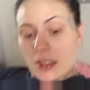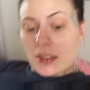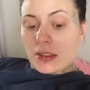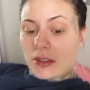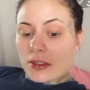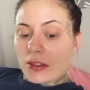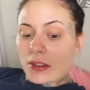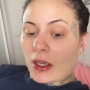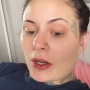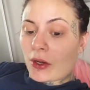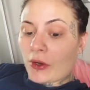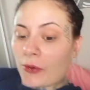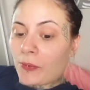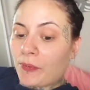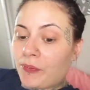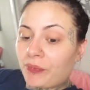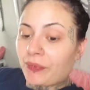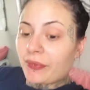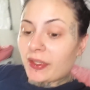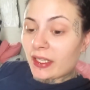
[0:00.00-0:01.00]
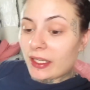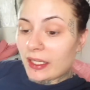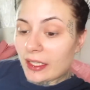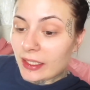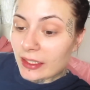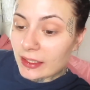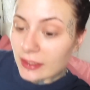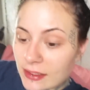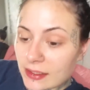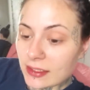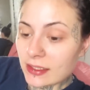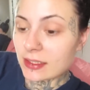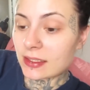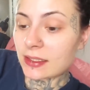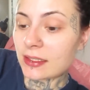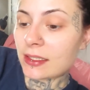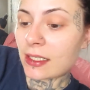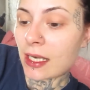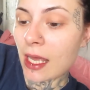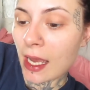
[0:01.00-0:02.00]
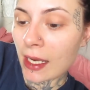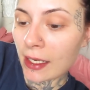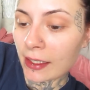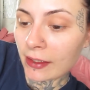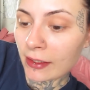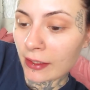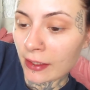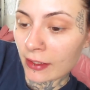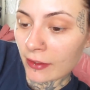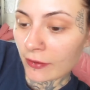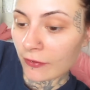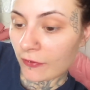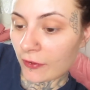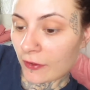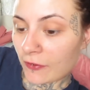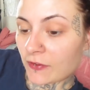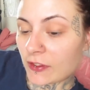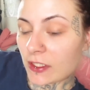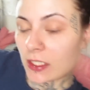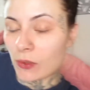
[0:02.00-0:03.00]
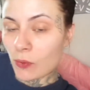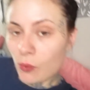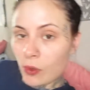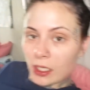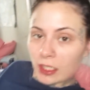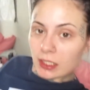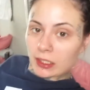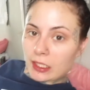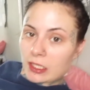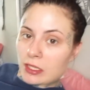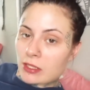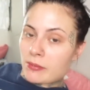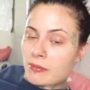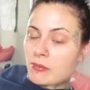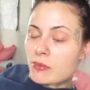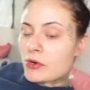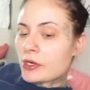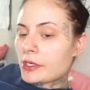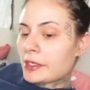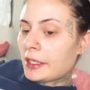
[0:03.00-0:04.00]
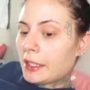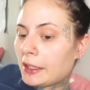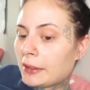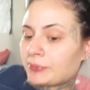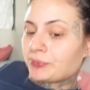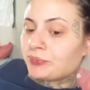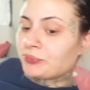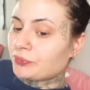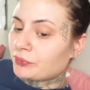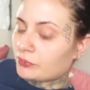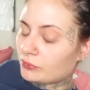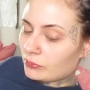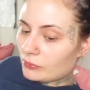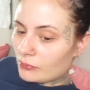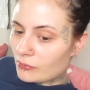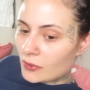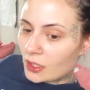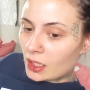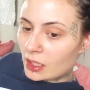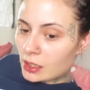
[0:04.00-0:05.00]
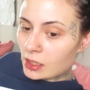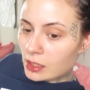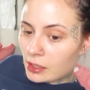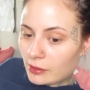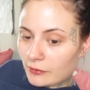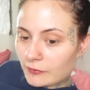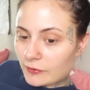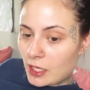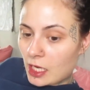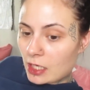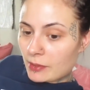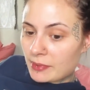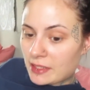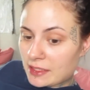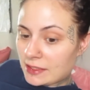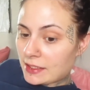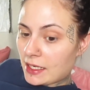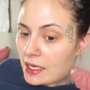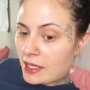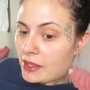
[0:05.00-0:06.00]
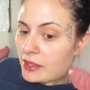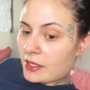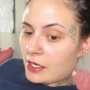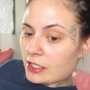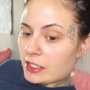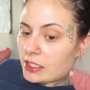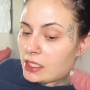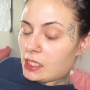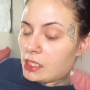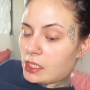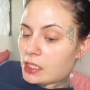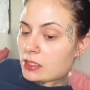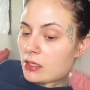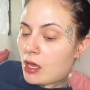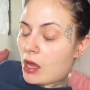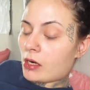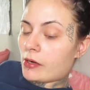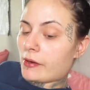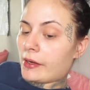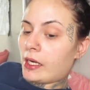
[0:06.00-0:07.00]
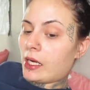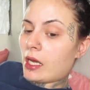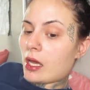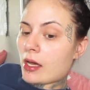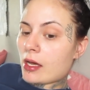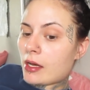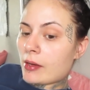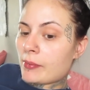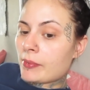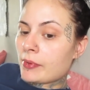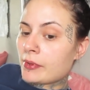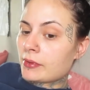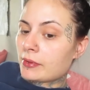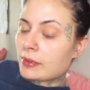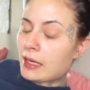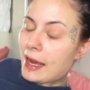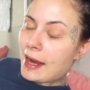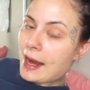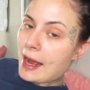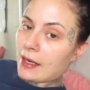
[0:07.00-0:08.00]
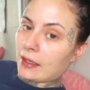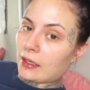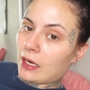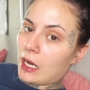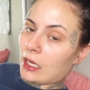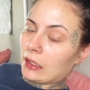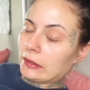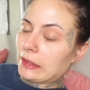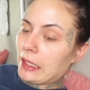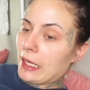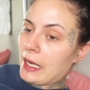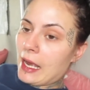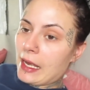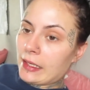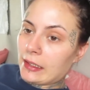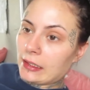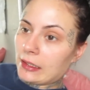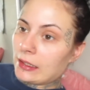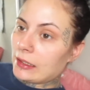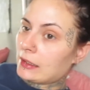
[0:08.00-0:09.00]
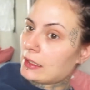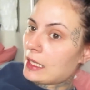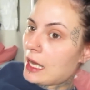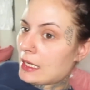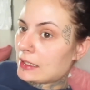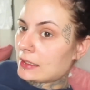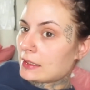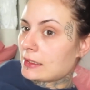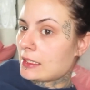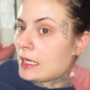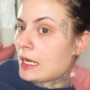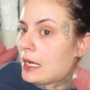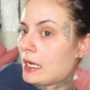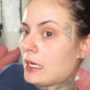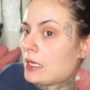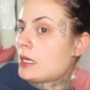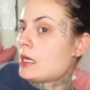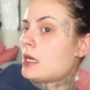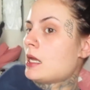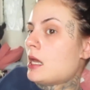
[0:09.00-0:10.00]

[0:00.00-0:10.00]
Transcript: So it's nine fifty-one in the morning. Vlogmas Day thirteen is already up. I had gotten that edited last night,